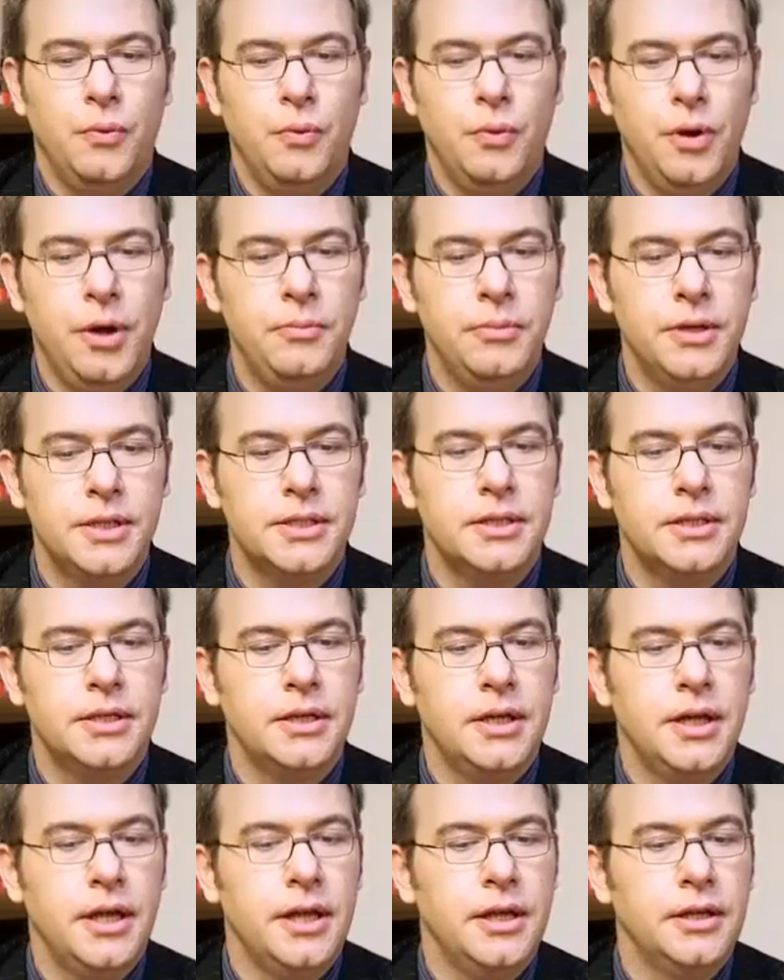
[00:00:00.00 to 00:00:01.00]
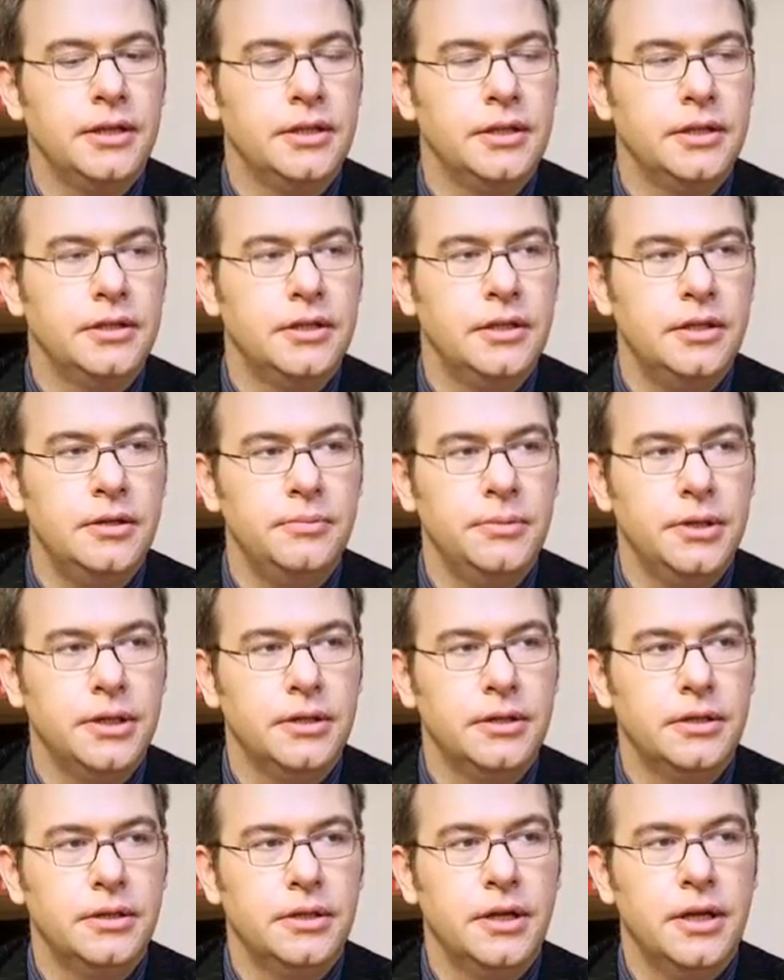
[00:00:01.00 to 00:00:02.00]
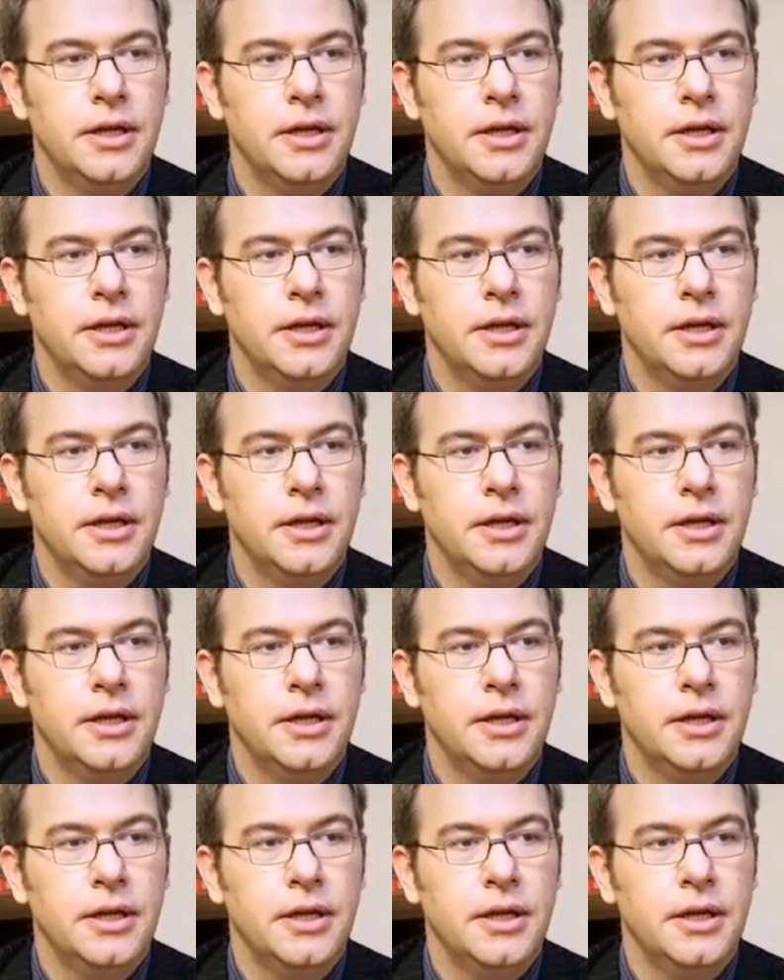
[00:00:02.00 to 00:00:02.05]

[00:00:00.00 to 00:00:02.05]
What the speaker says: We must determine